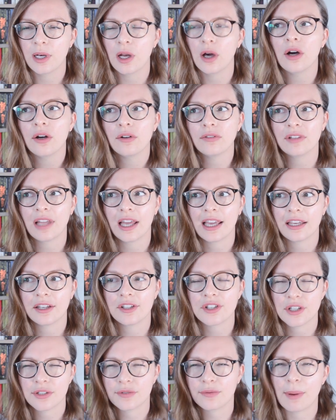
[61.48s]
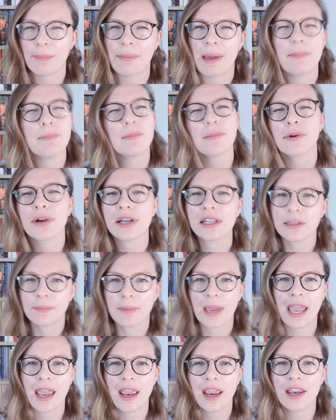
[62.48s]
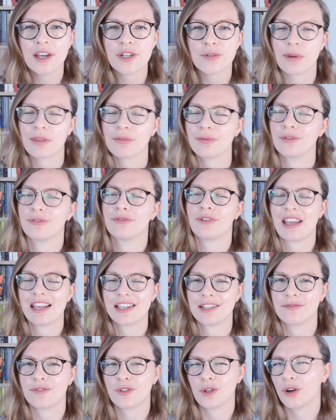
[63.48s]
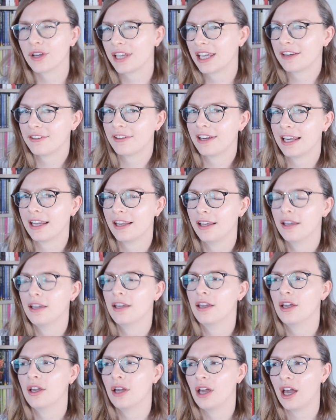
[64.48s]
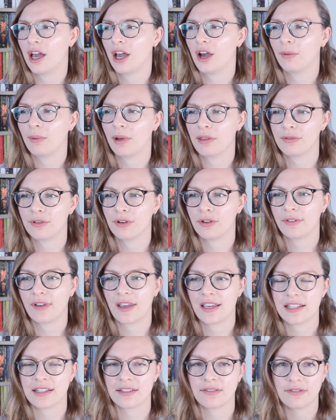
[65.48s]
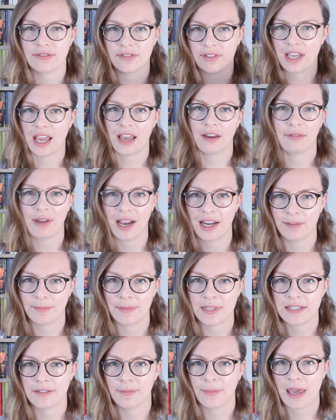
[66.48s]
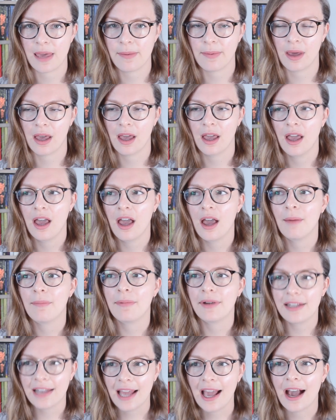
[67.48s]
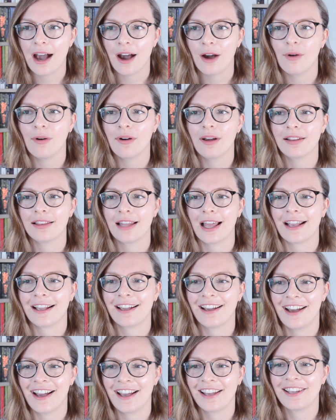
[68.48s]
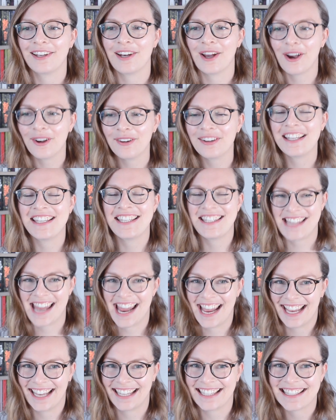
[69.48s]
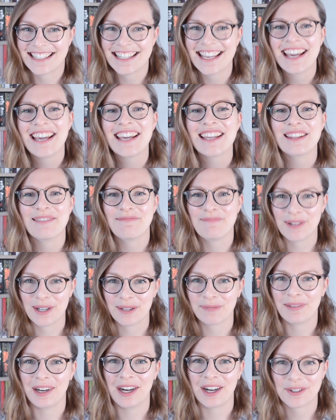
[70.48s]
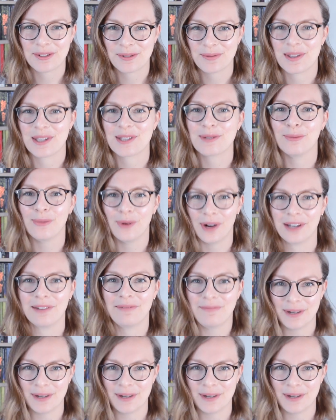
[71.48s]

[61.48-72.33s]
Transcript: a lot of like just remembering the page, went through a phase of dog earring, went through a phase of, yeah, random bits of paper. But now, like, I can only stand the bookmarks from this one